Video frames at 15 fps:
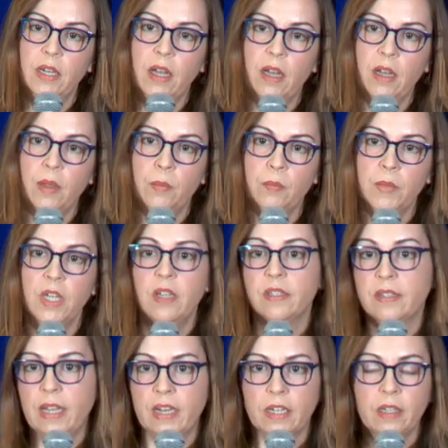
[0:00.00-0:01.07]
Um,
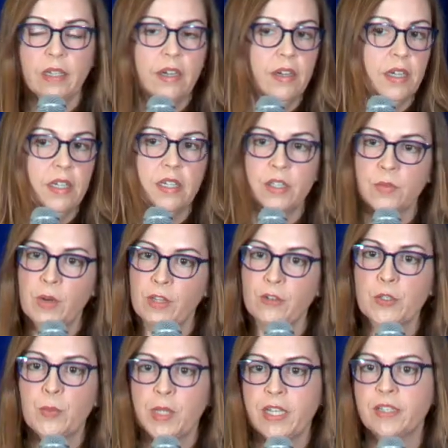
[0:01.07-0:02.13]
Santa Clara is one of
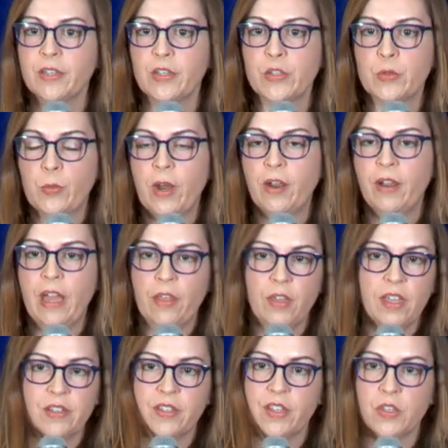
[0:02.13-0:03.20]
those places where
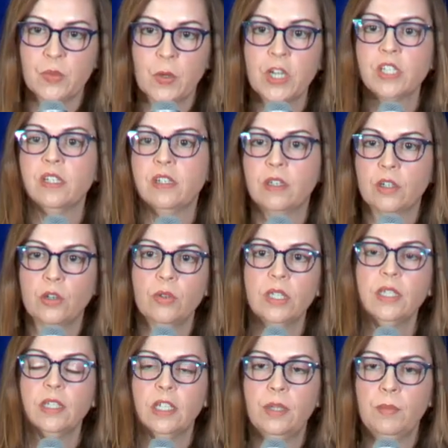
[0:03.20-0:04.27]
ethics is worked into the
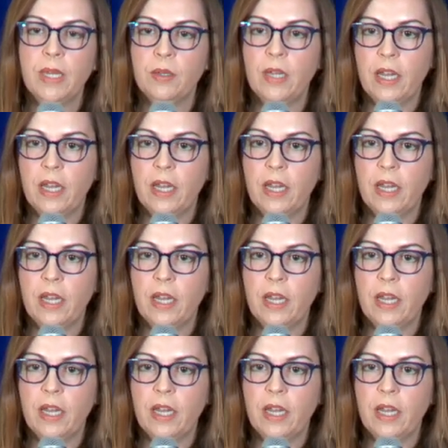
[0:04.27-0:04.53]
curriculum at,